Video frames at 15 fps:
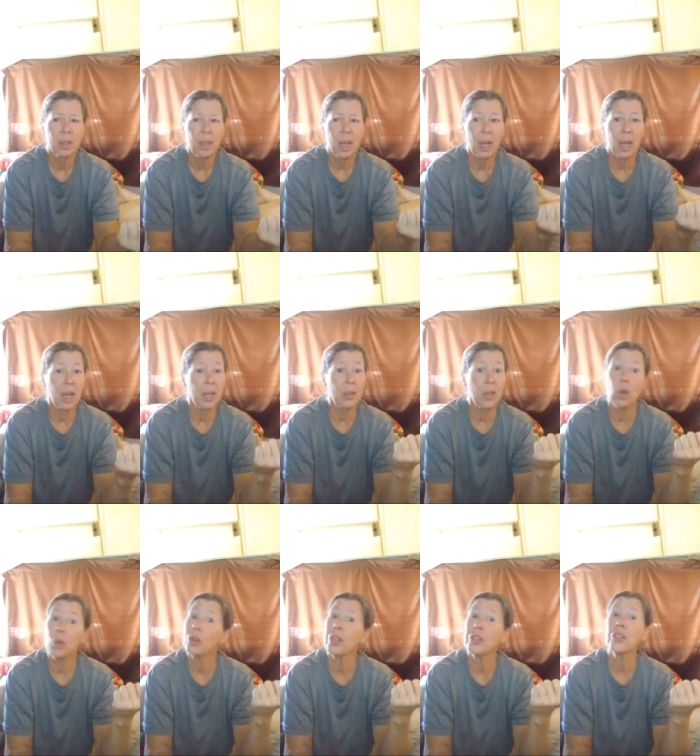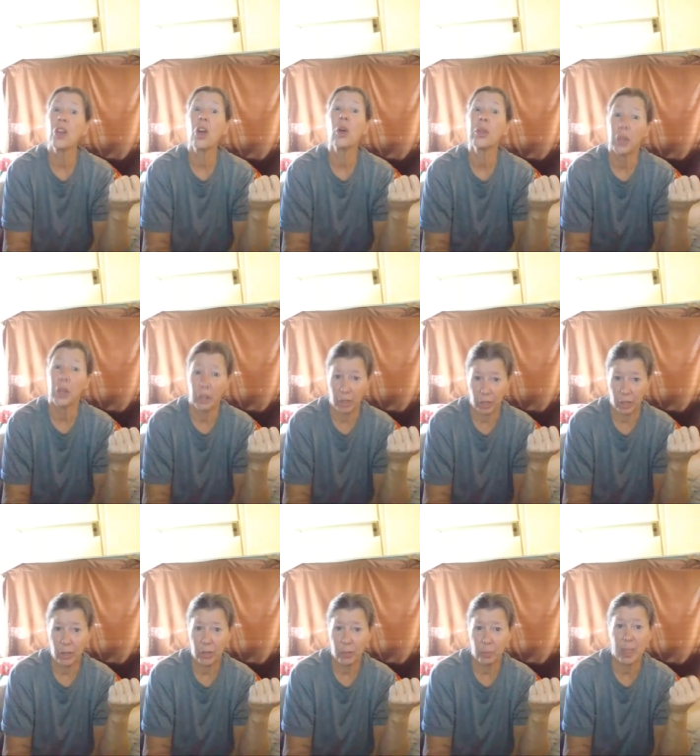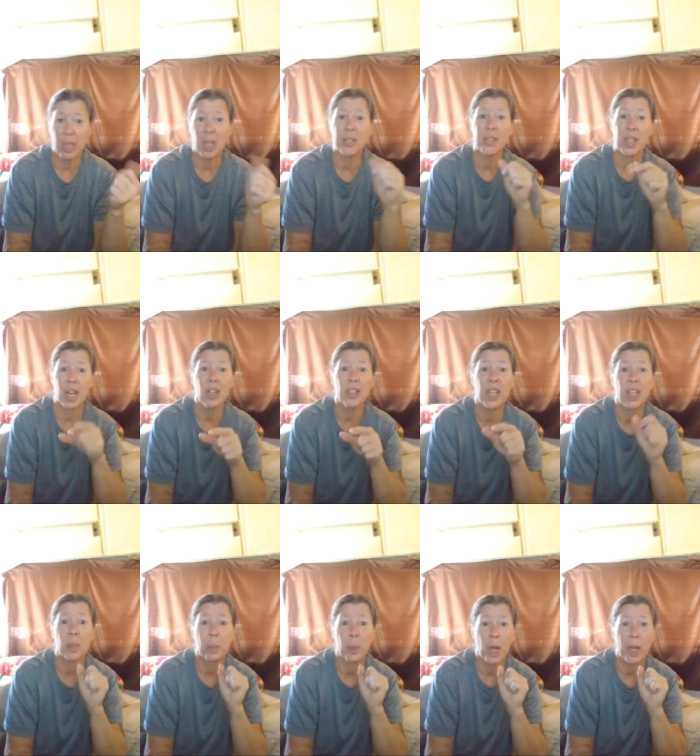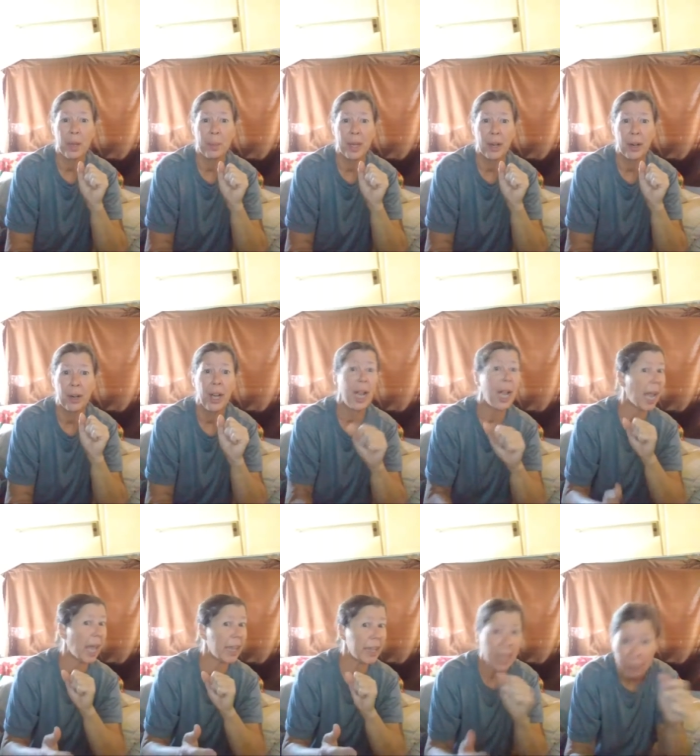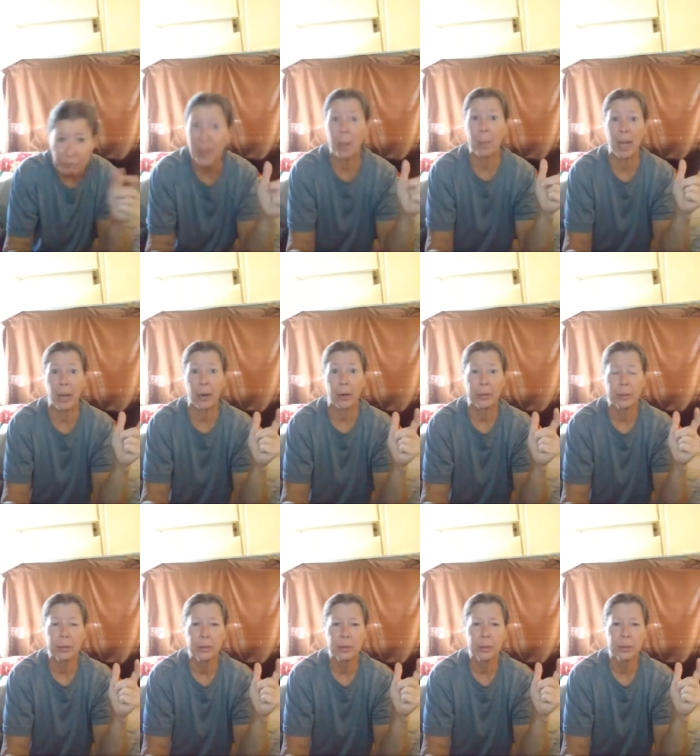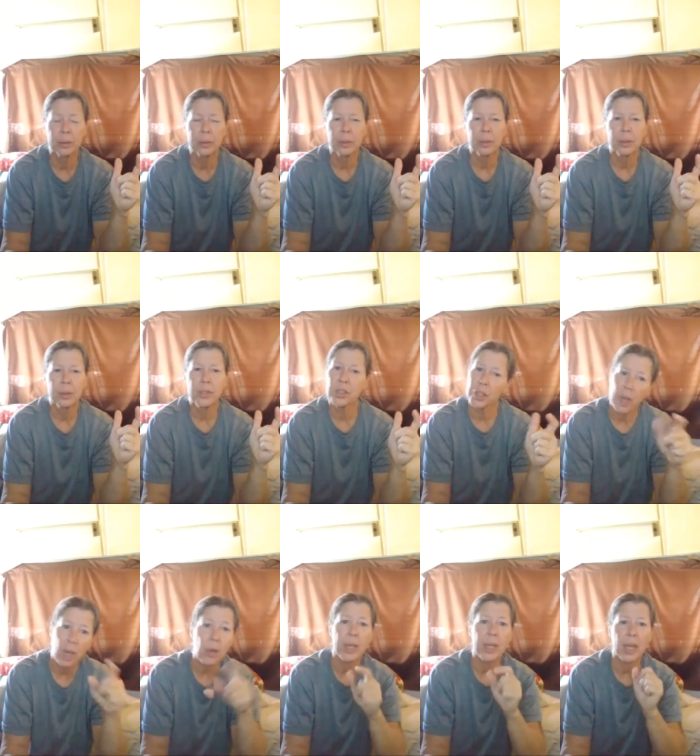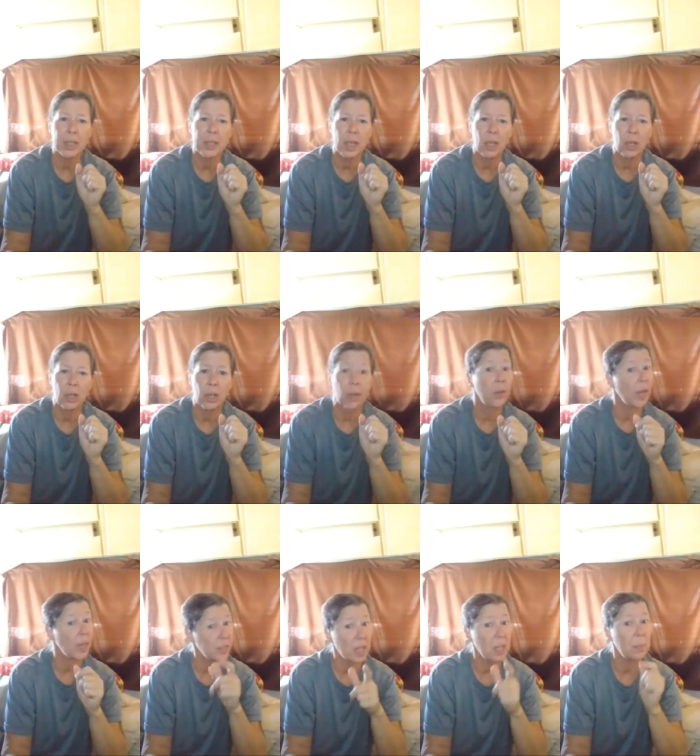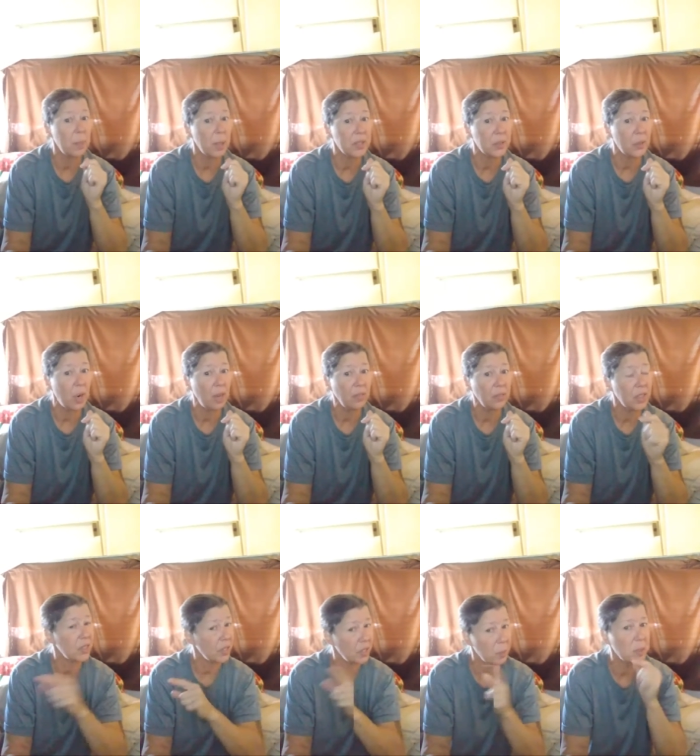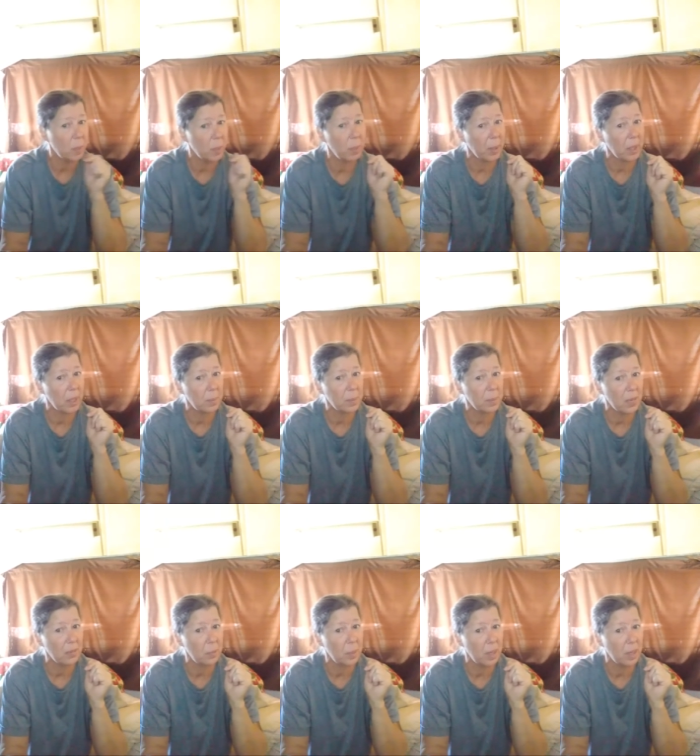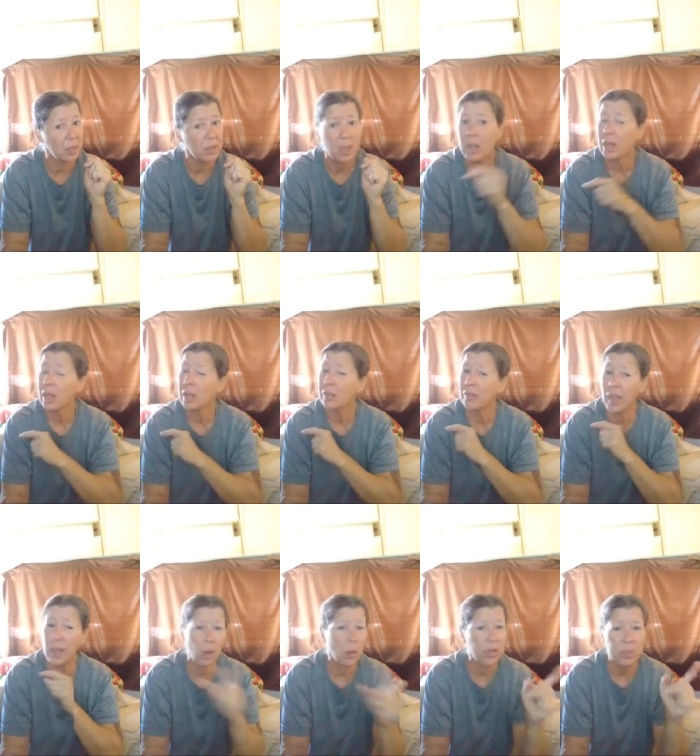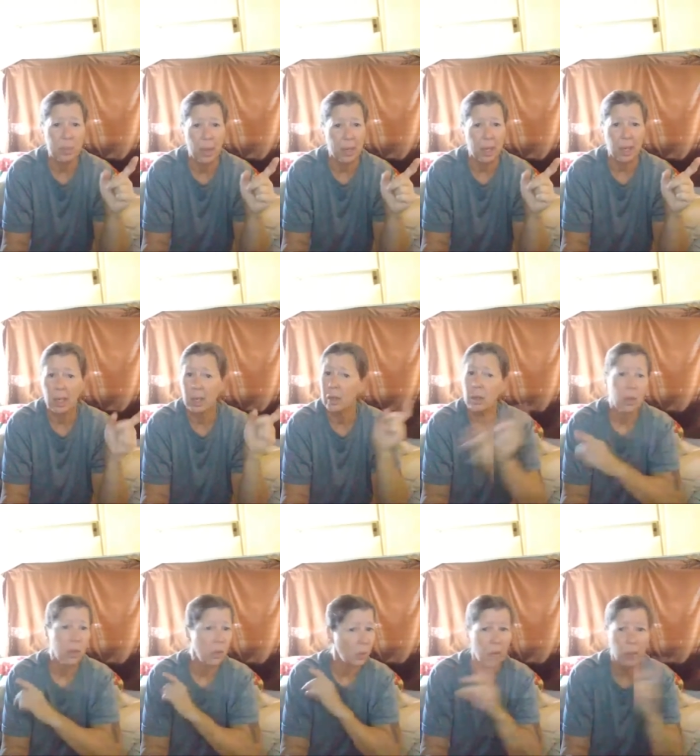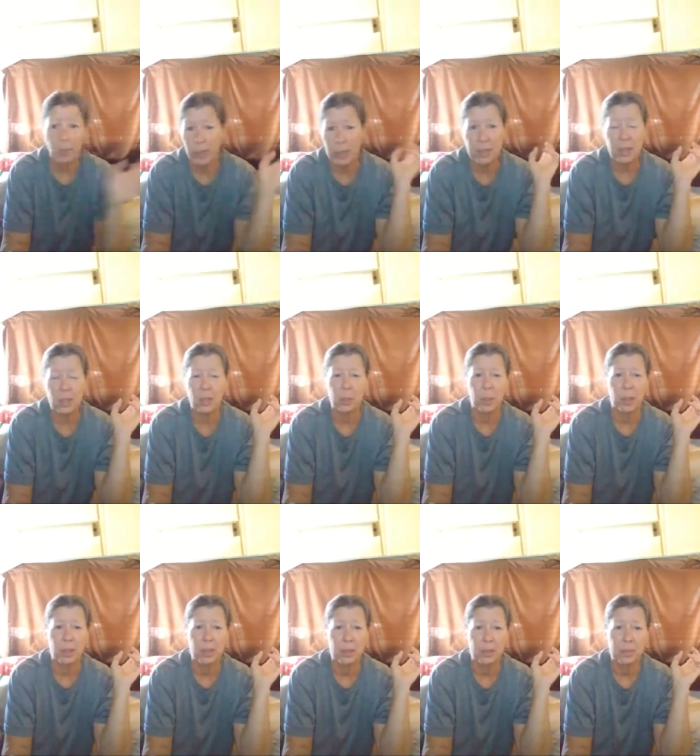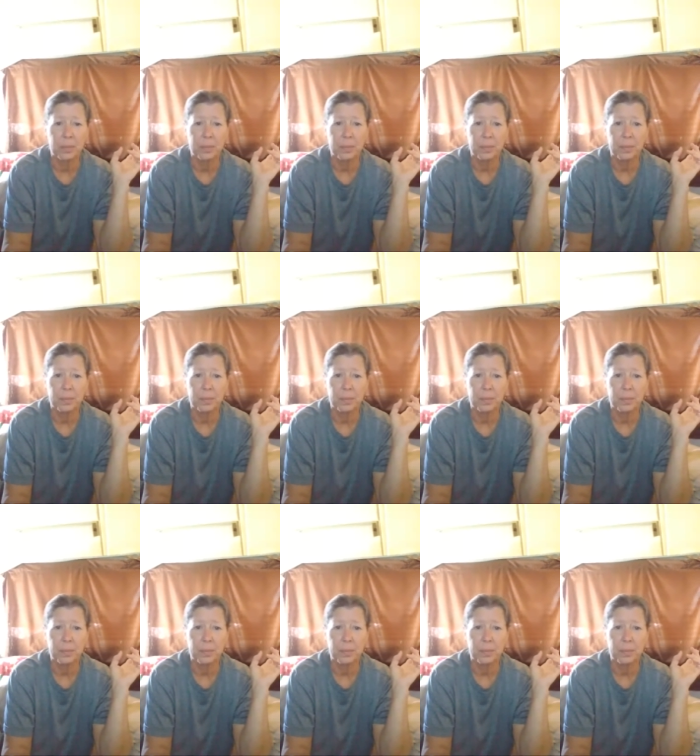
And the owner doesn't know they're here because the caretaker brought them here and left them here. So now I got to tell her, that's going to piss her off because they're supposed to be picking up 7 pigs. They owe us money. We're not releasing those pigs.